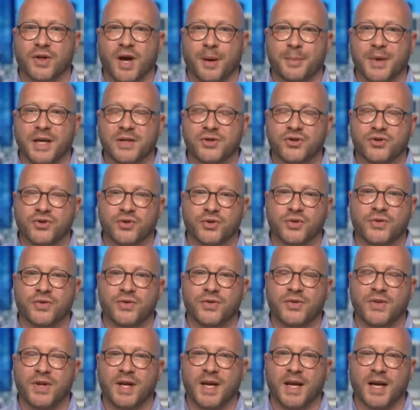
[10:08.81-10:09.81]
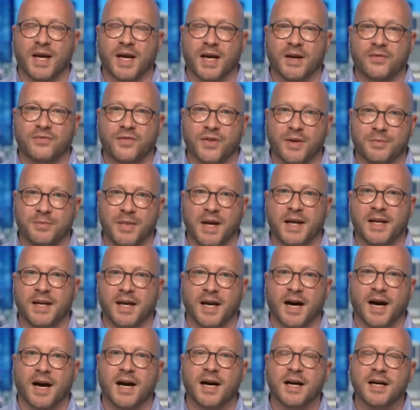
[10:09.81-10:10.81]
I mean, truth yeah, for the
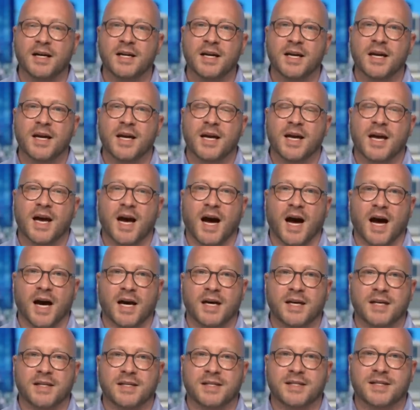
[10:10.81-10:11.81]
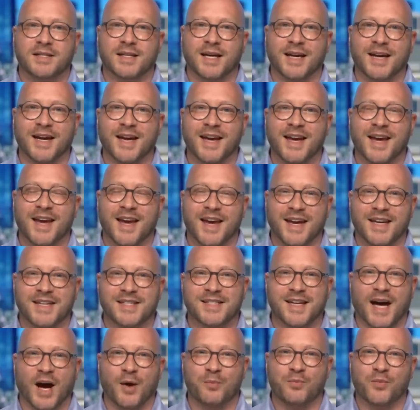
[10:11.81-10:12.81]
media uh, is
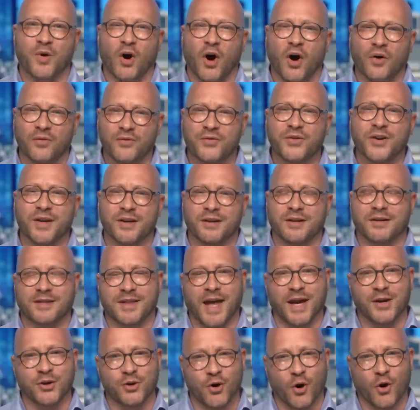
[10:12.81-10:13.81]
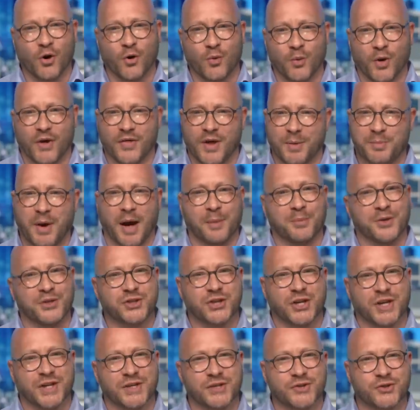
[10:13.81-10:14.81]
is um, often they know what they're
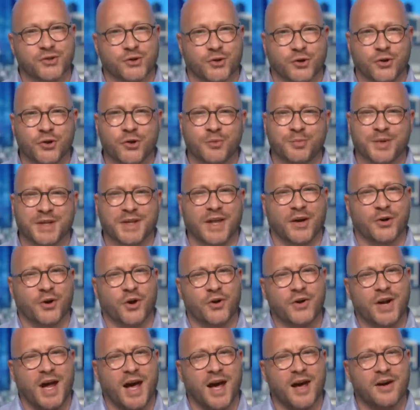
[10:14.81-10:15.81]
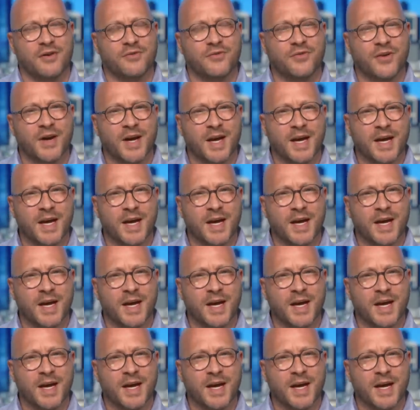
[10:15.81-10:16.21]
publishing is true, but they don't have